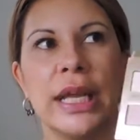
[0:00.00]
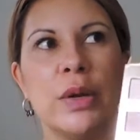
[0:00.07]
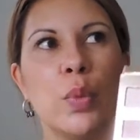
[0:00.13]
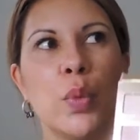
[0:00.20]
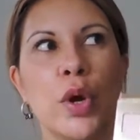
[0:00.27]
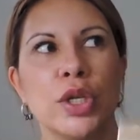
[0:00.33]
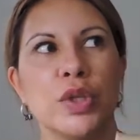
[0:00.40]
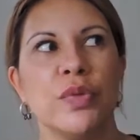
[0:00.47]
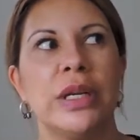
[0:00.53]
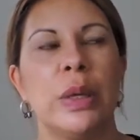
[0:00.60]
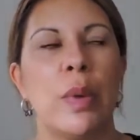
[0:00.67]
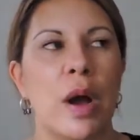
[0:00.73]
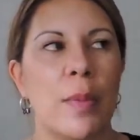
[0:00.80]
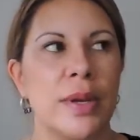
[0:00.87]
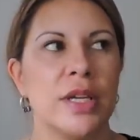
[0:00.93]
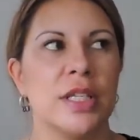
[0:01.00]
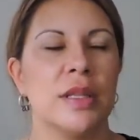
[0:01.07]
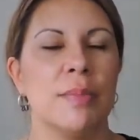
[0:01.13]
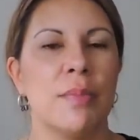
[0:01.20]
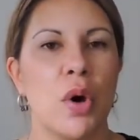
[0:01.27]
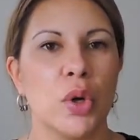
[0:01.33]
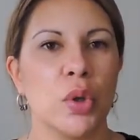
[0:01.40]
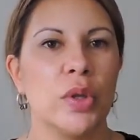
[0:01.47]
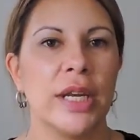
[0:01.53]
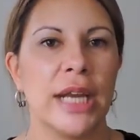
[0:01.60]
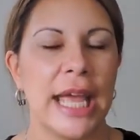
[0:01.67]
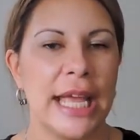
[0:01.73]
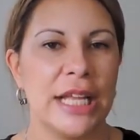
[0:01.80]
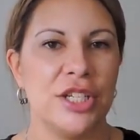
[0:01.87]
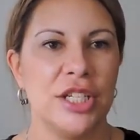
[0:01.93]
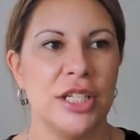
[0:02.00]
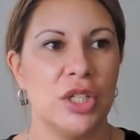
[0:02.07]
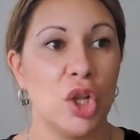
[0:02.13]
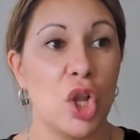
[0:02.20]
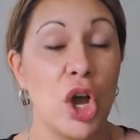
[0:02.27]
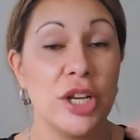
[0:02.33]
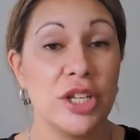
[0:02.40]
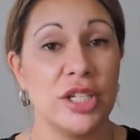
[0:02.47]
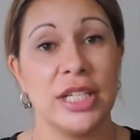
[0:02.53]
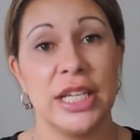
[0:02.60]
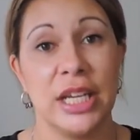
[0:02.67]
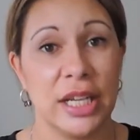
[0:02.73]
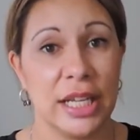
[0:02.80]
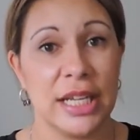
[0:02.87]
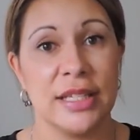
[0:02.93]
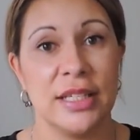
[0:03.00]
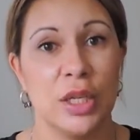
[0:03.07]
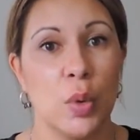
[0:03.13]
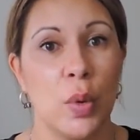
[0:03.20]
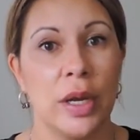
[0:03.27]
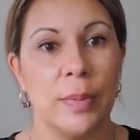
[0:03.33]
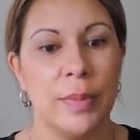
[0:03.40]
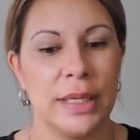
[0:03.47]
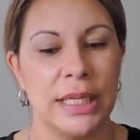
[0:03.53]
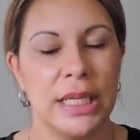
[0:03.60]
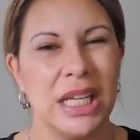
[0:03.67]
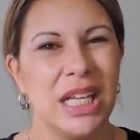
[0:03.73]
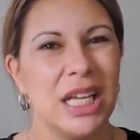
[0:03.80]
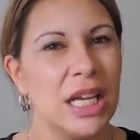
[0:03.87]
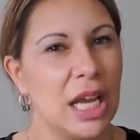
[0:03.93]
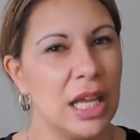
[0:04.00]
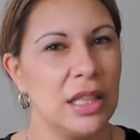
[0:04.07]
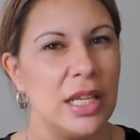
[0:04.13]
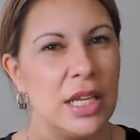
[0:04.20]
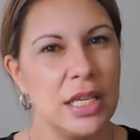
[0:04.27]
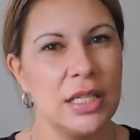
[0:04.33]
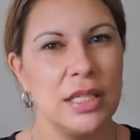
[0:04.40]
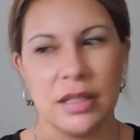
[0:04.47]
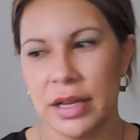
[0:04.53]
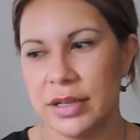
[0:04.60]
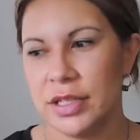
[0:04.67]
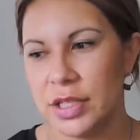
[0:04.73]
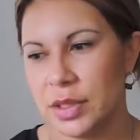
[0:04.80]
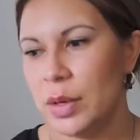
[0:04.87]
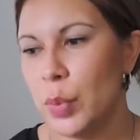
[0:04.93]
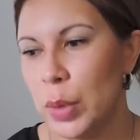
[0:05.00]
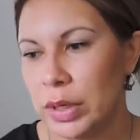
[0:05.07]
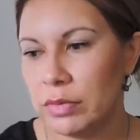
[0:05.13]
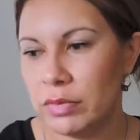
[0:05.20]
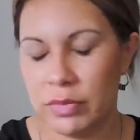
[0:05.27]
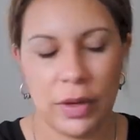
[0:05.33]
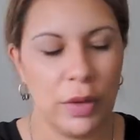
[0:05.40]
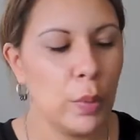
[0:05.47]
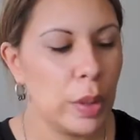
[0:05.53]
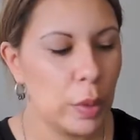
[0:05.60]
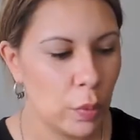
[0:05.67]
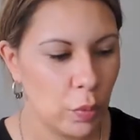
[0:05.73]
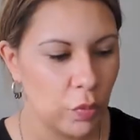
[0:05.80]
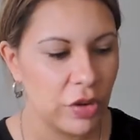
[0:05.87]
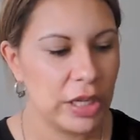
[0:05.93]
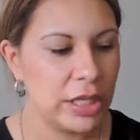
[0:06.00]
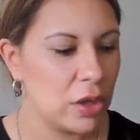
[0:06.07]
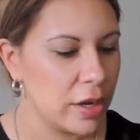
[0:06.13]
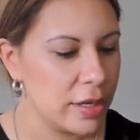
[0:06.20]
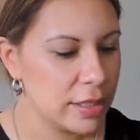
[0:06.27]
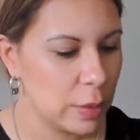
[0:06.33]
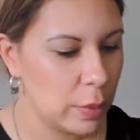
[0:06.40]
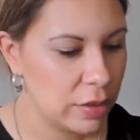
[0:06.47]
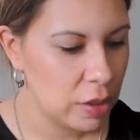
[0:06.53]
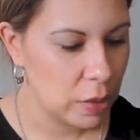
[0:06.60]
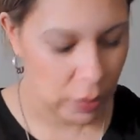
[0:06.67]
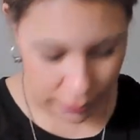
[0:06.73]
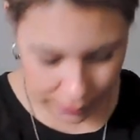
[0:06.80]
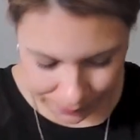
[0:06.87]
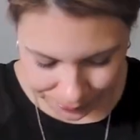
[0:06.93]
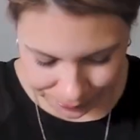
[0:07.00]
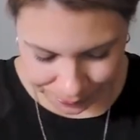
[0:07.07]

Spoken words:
And it worked really well because the model that I had, she'd lightened to here, like I said, quite a bit. And these, it went really nicely with the look.